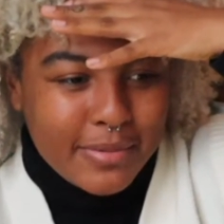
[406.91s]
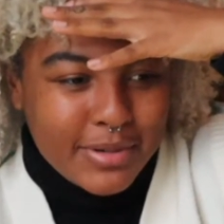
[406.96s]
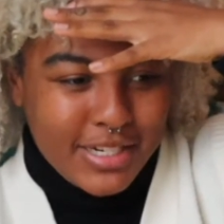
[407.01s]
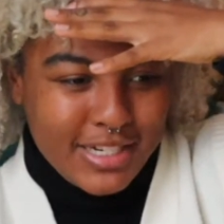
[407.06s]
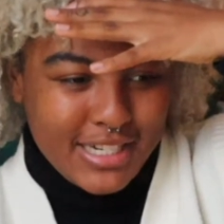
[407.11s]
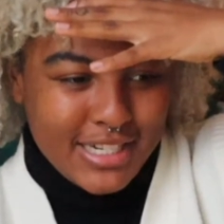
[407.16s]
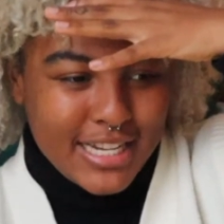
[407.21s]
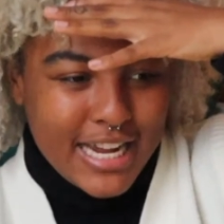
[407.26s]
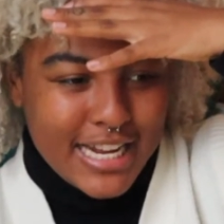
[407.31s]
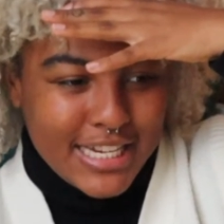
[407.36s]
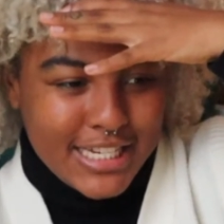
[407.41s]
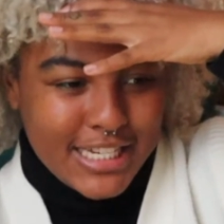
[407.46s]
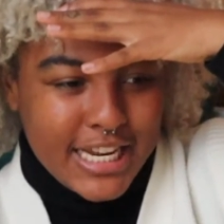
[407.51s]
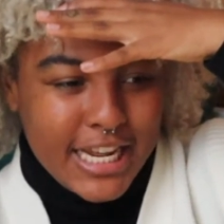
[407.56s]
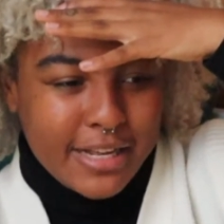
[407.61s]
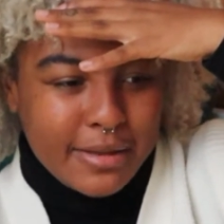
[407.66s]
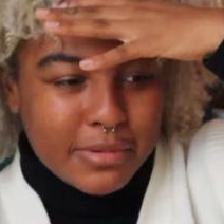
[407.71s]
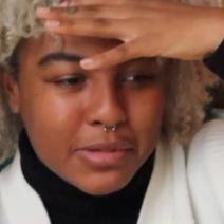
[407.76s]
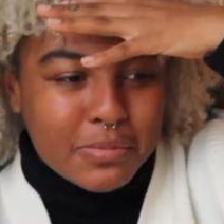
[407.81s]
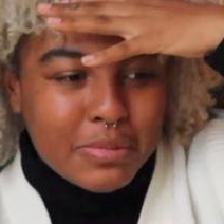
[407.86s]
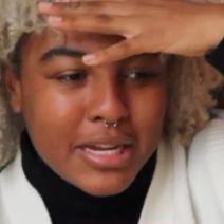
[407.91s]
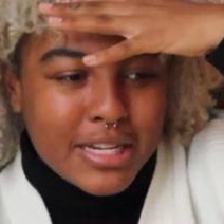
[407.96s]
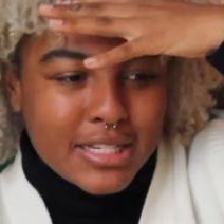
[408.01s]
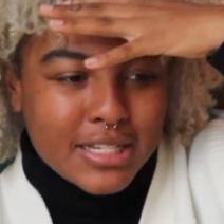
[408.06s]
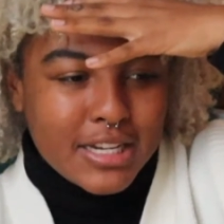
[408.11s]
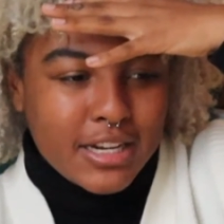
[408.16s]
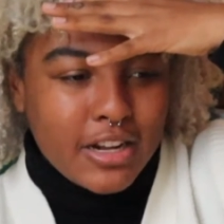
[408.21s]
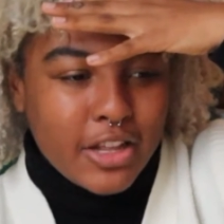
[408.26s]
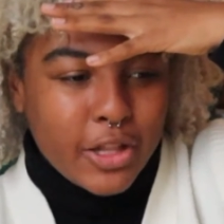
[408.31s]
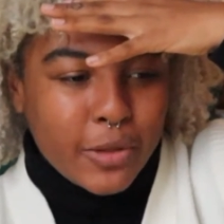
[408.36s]
she decides to take up space
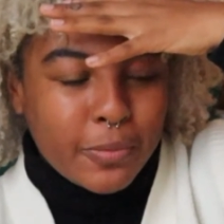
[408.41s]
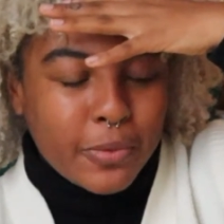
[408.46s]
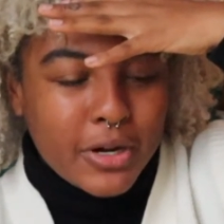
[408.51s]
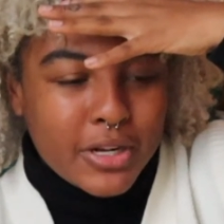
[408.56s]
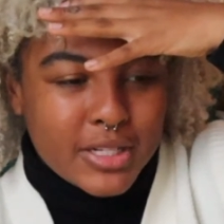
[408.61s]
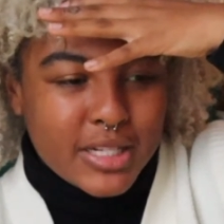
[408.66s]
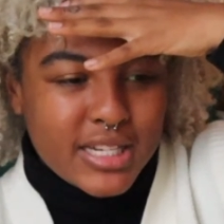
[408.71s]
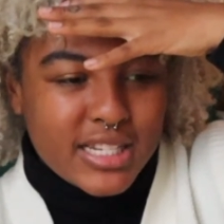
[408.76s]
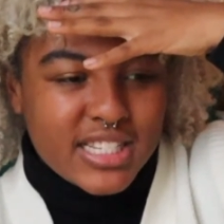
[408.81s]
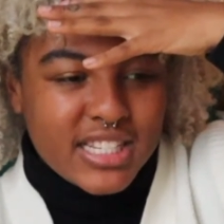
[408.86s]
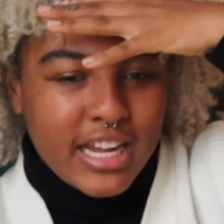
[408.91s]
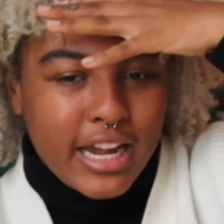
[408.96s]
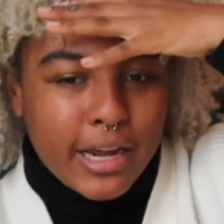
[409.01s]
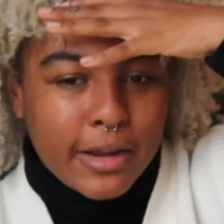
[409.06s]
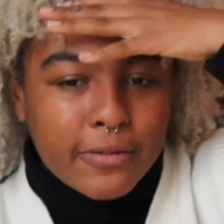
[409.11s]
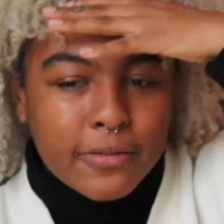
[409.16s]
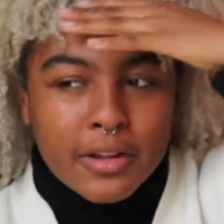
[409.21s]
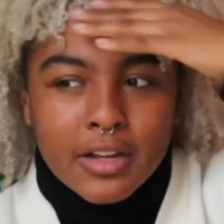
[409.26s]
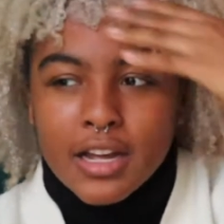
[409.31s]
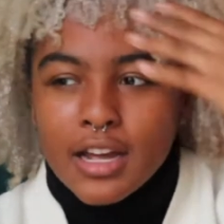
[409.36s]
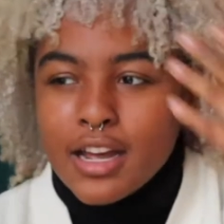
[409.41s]
in another person's life.